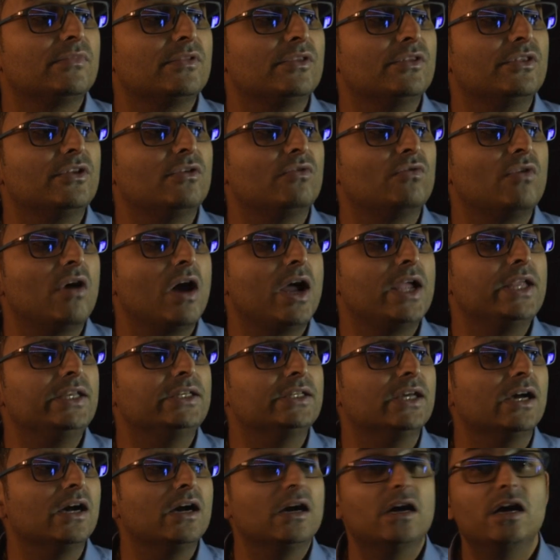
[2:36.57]
the
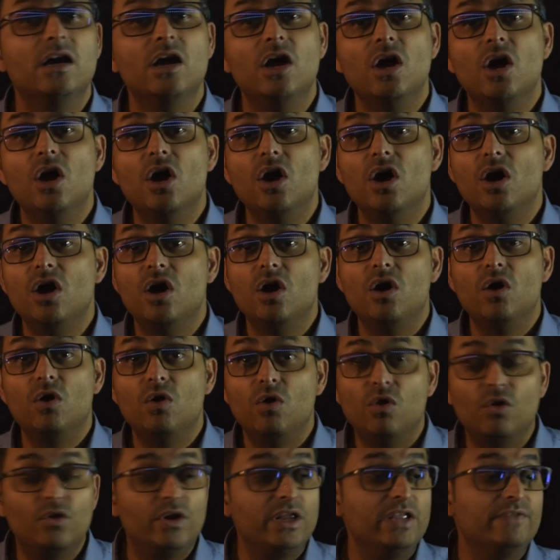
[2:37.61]
rider,
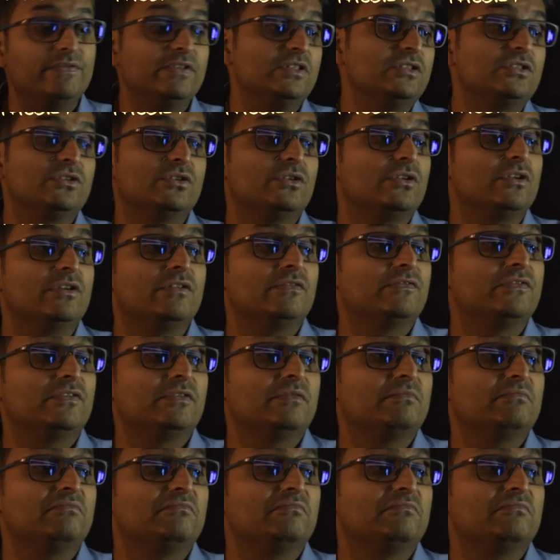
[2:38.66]
or even sort of,